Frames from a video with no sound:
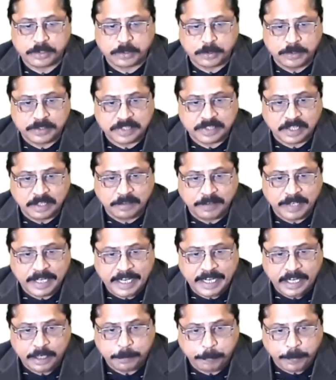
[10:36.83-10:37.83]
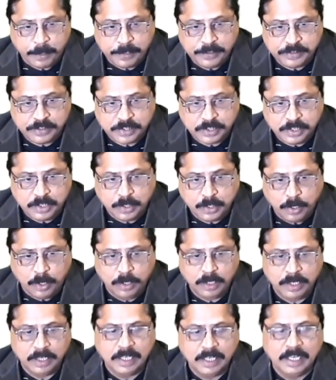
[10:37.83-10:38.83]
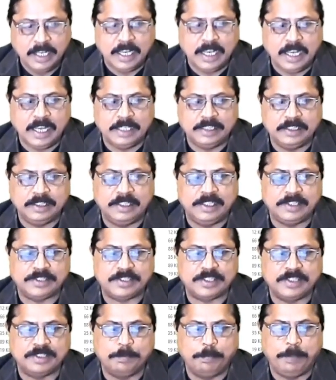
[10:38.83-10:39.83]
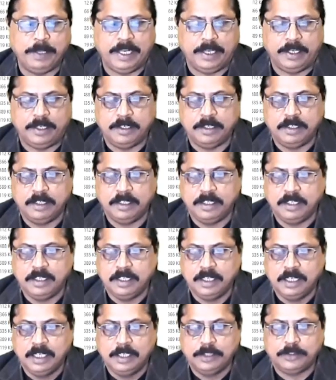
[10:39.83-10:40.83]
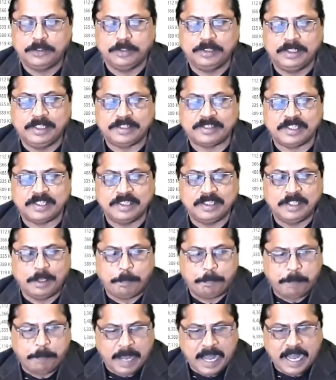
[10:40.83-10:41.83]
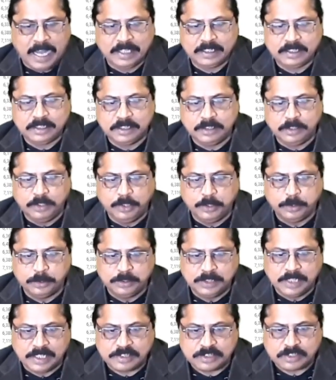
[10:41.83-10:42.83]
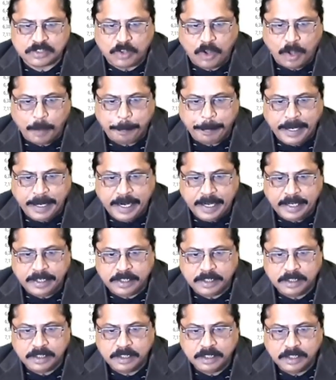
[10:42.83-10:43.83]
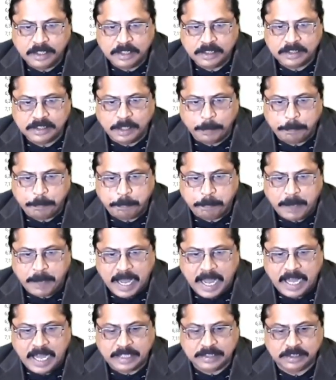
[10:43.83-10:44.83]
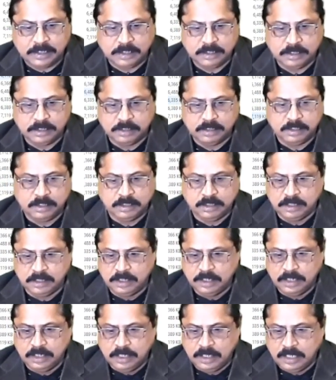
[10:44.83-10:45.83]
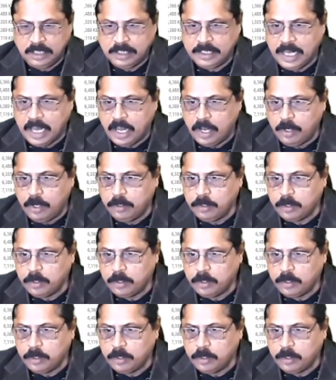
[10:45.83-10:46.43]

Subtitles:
Server 8.0, and this is bin. So this is the path, you just copy it, the path. Now